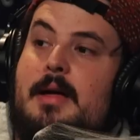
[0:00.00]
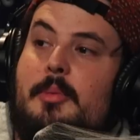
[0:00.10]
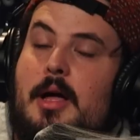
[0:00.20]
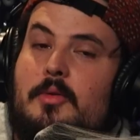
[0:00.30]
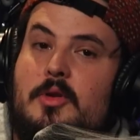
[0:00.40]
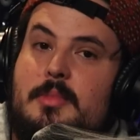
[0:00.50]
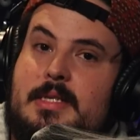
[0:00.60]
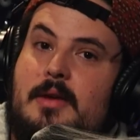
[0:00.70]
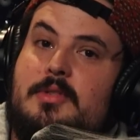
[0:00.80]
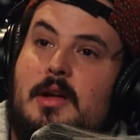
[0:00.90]
Paul Reubens.
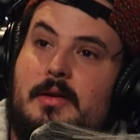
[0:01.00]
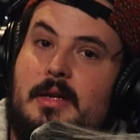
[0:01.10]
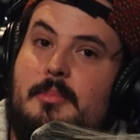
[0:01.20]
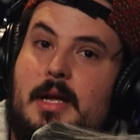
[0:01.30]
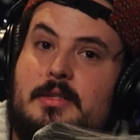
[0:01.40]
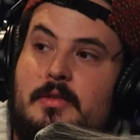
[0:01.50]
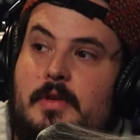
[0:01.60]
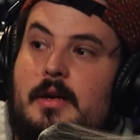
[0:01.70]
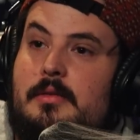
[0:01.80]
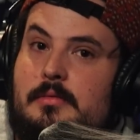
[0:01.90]
I was talking about
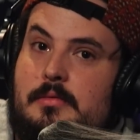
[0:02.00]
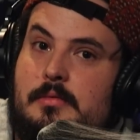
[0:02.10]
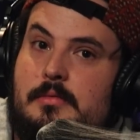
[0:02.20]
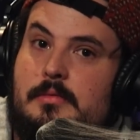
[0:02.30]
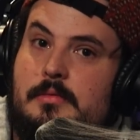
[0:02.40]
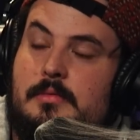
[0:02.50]
Savile. Listen,